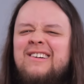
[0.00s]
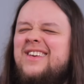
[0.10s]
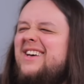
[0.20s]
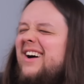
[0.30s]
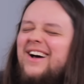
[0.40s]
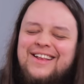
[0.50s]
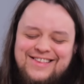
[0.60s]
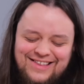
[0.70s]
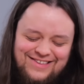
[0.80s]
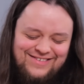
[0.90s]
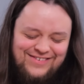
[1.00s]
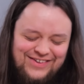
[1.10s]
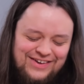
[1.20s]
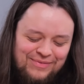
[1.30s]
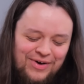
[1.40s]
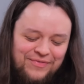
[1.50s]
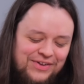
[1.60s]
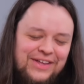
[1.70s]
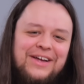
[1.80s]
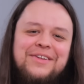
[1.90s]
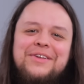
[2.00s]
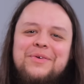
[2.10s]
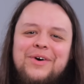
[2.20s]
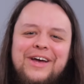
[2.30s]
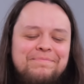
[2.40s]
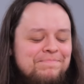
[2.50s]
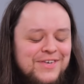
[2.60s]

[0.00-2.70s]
God, it doesn't really come off in like a clean way.